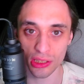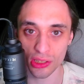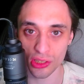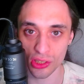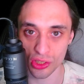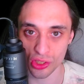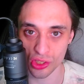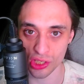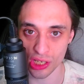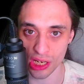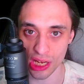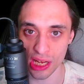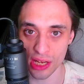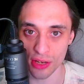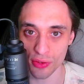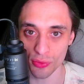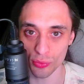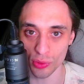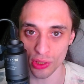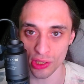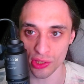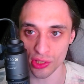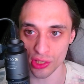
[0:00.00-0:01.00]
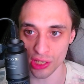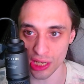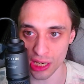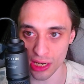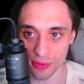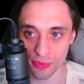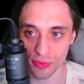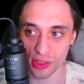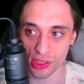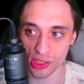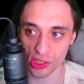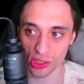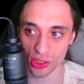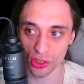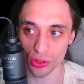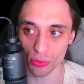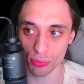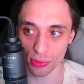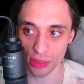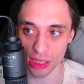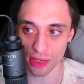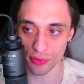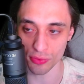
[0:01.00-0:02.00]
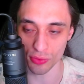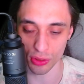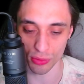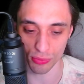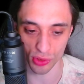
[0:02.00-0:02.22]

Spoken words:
your chat with every single platform.